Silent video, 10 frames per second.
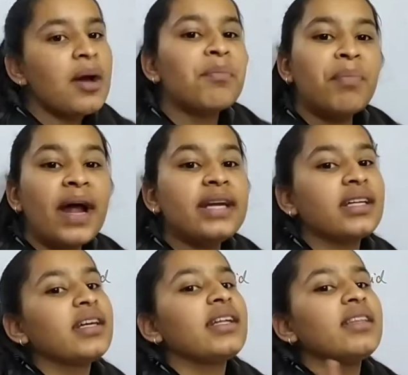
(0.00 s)

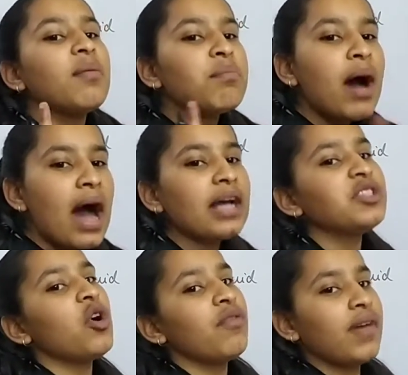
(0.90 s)
but the
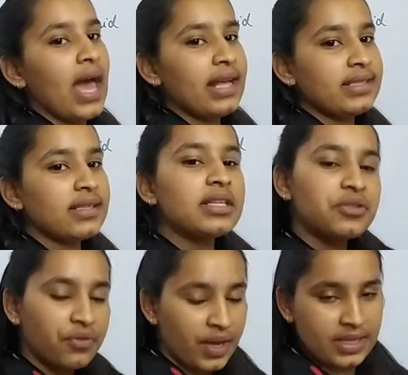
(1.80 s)
mass of gas
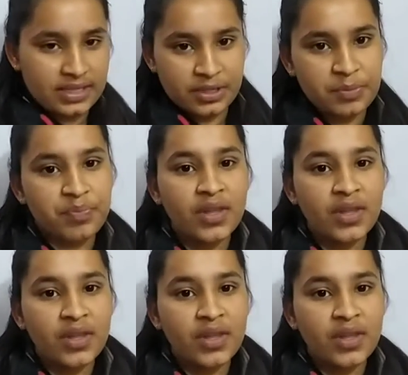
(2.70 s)
is fixed.